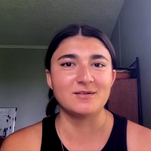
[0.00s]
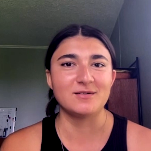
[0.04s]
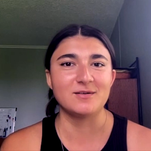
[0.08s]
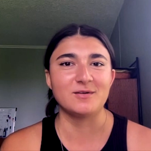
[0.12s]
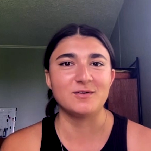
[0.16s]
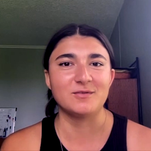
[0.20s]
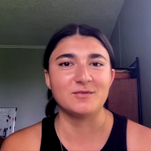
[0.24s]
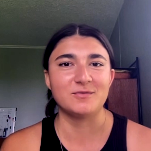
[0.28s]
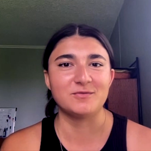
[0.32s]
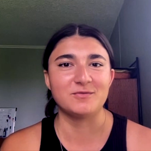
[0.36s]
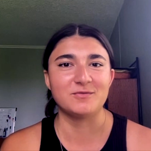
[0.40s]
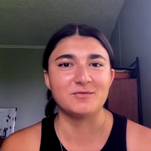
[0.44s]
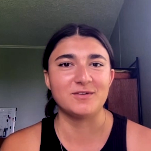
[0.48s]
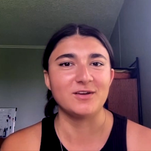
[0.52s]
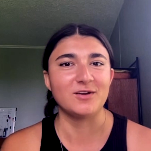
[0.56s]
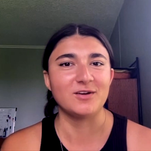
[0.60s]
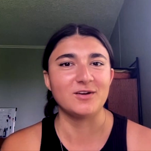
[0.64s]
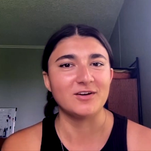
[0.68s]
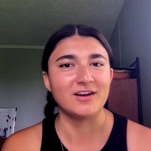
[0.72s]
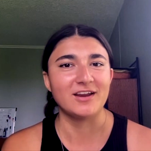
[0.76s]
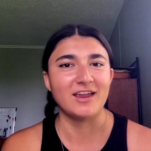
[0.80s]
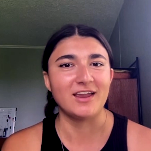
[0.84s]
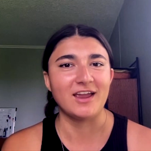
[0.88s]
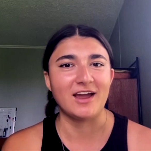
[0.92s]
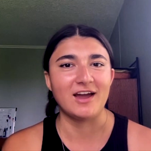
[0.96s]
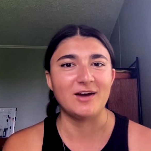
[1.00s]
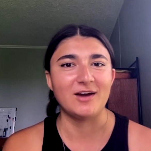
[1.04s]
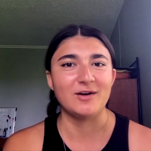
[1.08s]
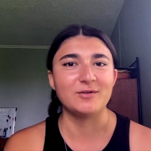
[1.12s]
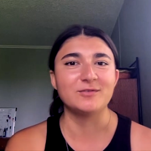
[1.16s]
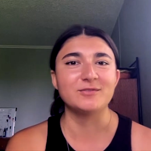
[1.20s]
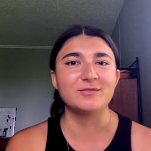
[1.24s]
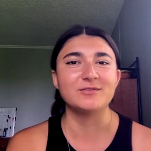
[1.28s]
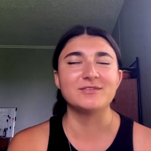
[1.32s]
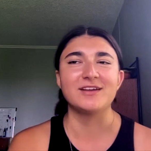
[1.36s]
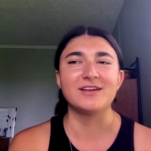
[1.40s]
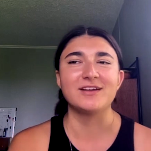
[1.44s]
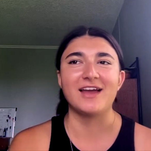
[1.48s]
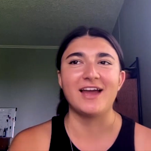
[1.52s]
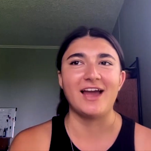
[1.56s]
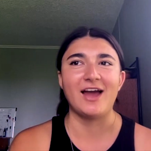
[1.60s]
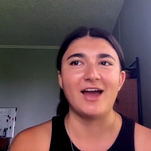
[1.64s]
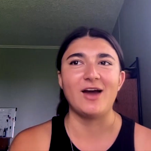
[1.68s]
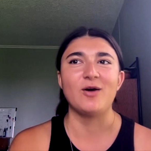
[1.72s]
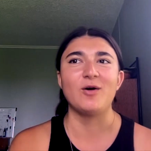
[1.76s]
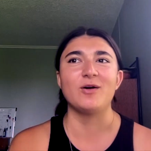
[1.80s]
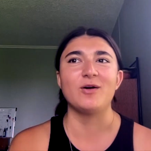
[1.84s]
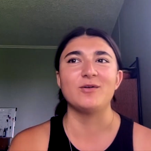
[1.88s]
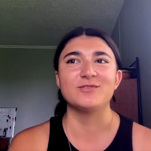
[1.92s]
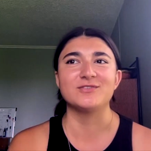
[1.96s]
of figuring out
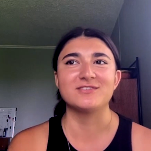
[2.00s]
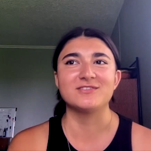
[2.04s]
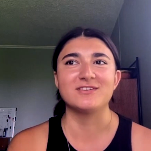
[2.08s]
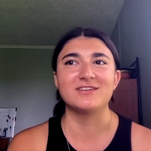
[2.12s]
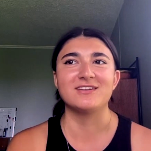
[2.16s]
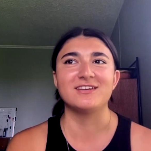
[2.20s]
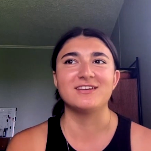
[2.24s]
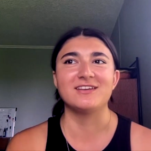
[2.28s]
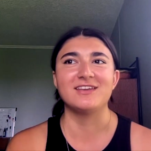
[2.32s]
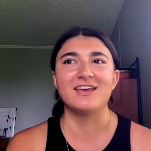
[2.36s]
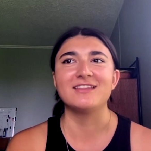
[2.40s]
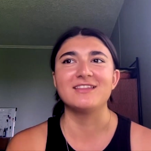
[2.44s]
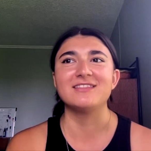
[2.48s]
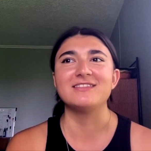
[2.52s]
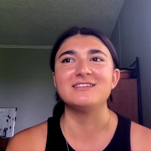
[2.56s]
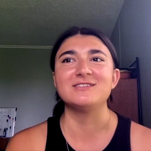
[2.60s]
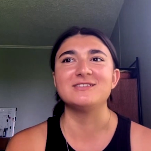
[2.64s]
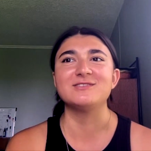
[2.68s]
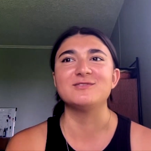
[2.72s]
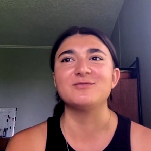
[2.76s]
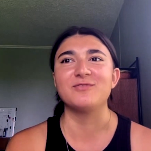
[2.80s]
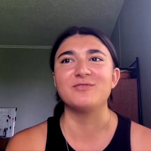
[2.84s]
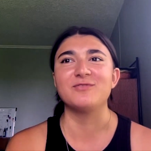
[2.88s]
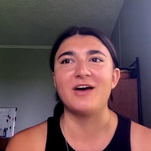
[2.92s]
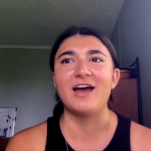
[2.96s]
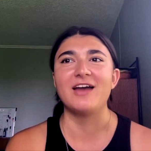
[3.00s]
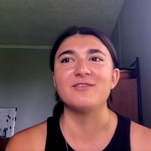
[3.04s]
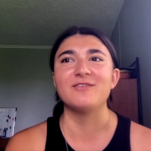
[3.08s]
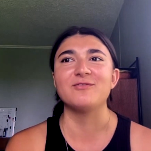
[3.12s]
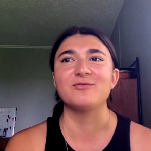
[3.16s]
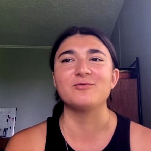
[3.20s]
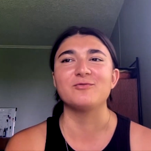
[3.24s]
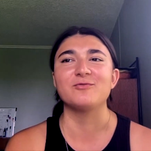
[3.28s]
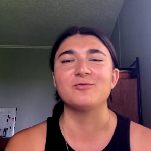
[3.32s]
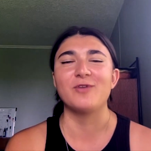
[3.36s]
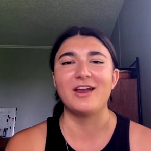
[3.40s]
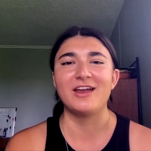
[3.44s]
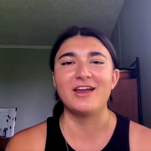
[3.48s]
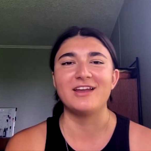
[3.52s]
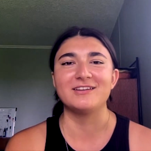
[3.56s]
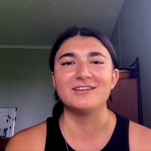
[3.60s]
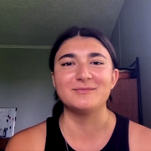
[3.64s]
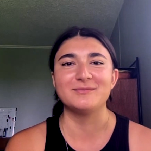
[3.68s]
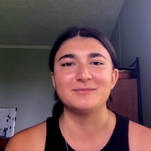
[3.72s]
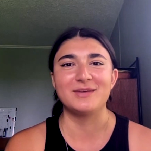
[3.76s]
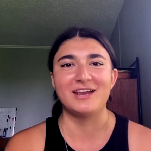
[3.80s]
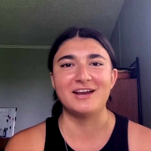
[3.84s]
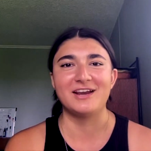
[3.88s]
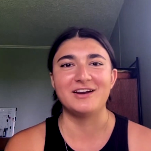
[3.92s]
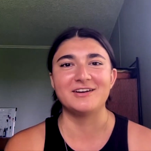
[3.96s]
how I was going to get these five
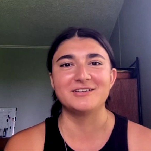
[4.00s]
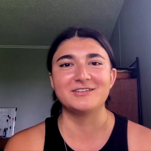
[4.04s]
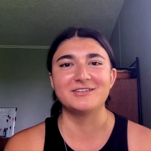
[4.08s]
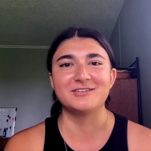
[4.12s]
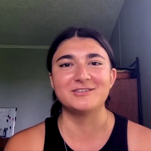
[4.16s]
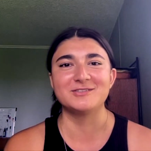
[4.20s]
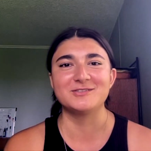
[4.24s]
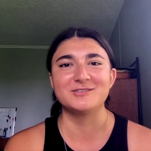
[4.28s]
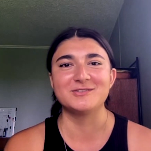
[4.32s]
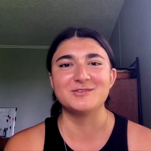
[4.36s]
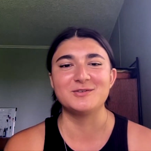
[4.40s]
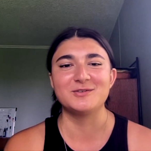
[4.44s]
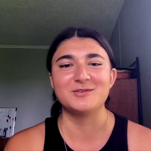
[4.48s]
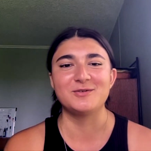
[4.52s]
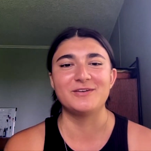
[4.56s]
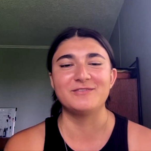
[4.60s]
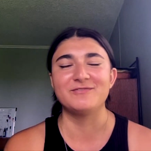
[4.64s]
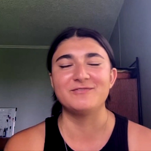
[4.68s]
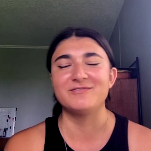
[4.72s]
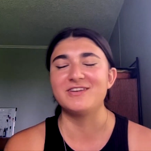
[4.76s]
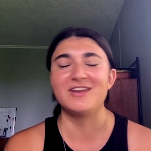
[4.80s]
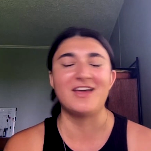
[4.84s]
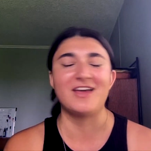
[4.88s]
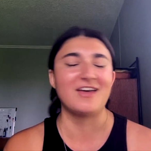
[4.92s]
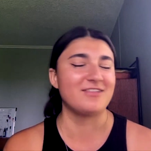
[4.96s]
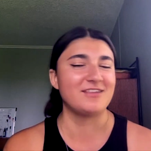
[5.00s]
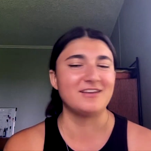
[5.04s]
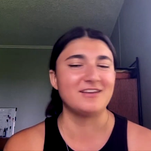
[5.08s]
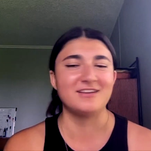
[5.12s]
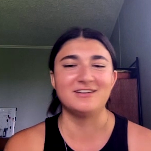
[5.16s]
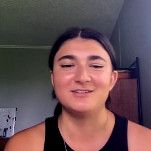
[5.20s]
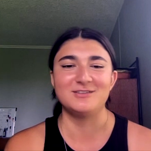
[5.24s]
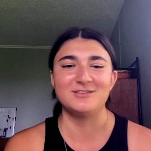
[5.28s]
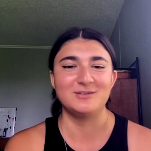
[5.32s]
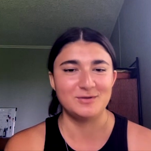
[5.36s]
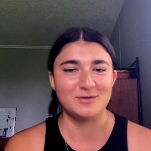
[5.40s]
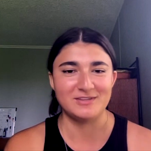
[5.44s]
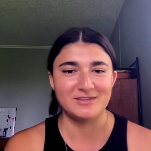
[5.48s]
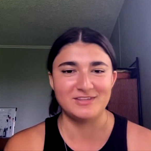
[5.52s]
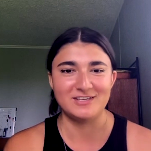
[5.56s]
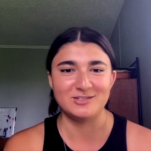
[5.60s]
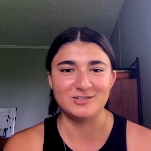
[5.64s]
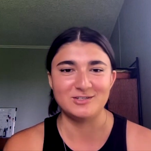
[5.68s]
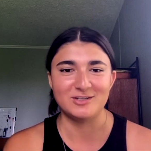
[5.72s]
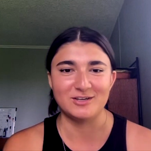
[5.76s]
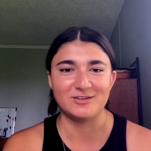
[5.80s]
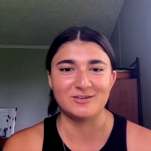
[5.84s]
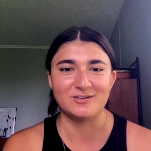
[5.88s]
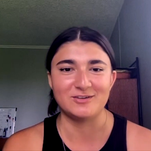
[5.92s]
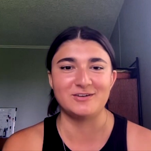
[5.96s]
random characters who have nothing to do with
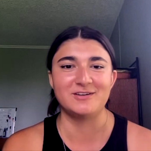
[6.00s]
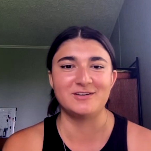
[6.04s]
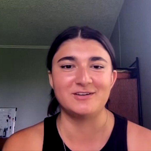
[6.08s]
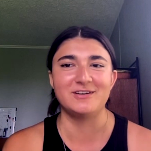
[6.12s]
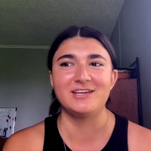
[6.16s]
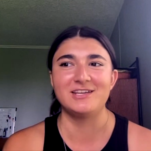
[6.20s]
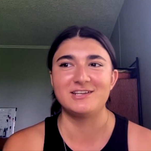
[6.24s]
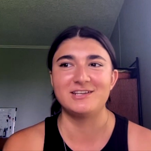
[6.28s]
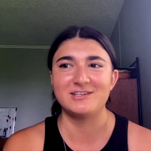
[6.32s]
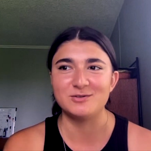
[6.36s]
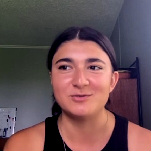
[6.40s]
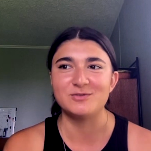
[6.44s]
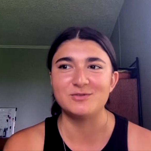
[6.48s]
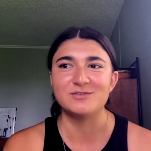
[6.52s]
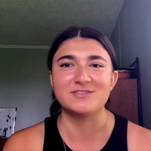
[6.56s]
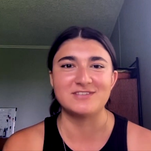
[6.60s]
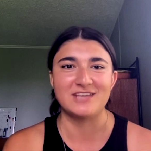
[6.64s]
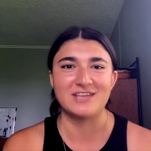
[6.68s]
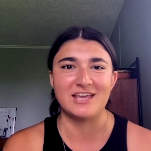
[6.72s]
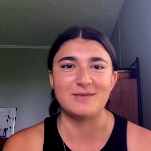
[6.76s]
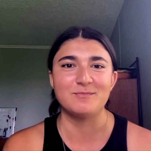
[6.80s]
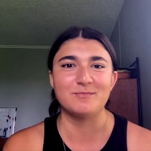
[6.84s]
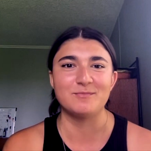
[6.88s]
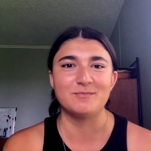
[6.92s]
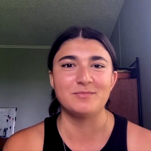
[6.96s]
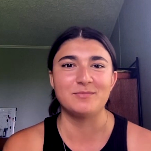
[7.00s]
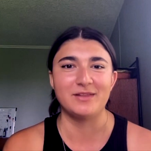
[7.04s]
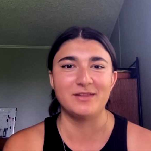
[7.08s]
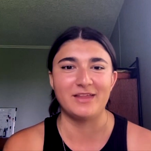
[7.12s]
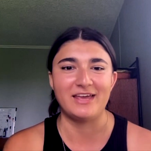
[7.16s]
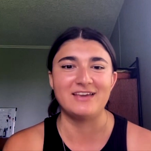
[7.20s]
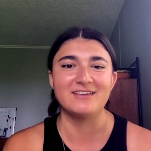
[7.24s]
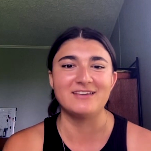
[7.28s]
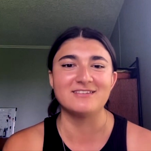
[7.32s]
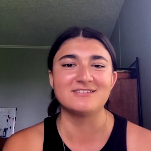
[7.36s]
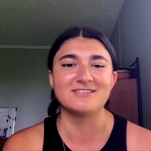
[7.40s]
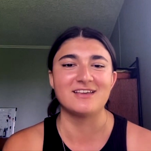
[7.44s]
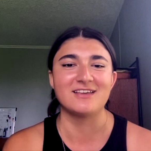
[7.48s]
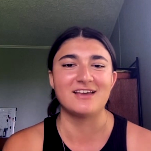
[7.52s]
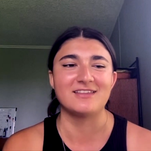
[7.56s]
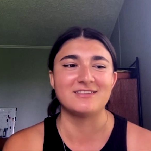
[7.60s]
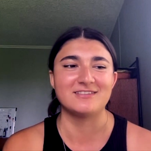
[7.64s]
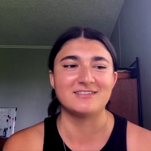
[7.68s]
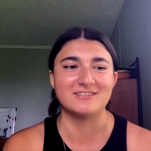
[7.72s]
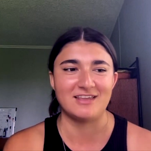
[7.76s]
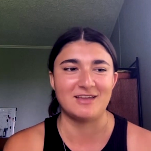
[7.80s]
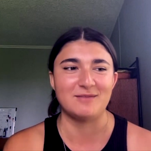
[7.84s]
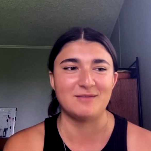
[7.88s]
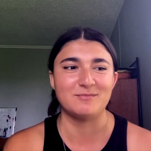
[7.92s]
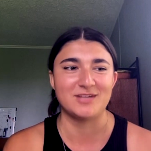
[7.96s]
each other into the same place at the
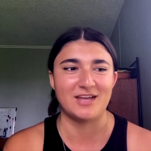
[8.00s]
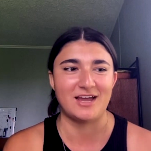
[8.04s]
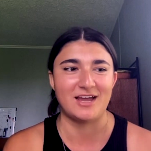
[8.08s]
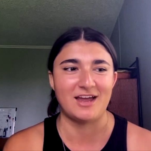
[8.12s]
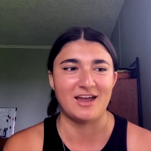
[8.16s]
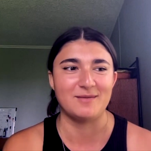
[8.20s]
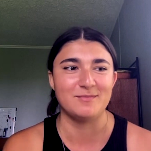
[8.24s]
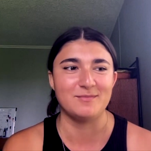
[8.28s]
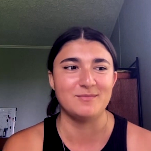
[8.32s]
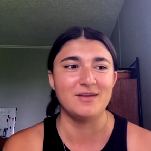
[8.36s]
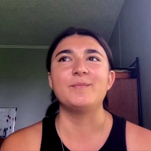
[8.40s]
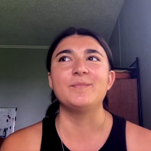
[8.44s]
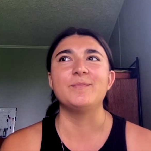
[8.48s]
same time.